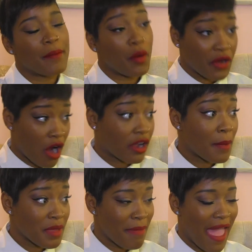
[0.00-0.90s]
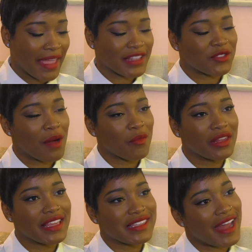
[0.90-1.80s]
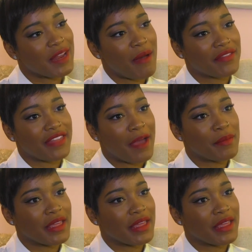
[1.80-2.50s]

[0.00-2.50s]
but we are coming back, and so I'm really excited about that.